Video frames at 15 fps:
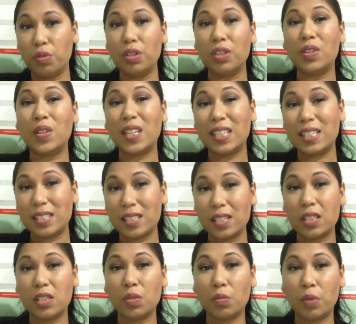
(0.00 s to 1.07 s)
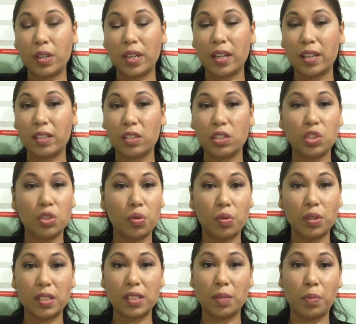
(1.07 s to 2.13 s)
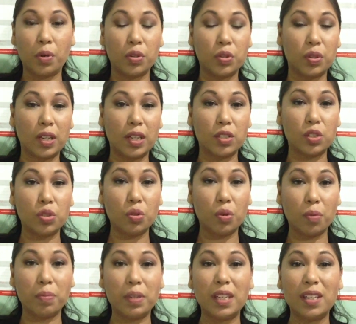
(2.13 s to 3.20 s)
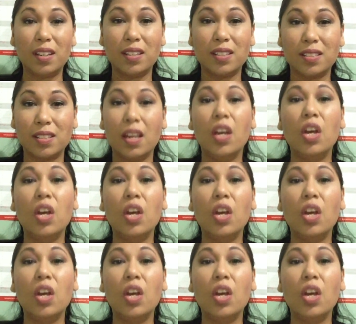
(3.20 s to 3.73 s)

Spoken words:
you're listening to what that show is about or that song because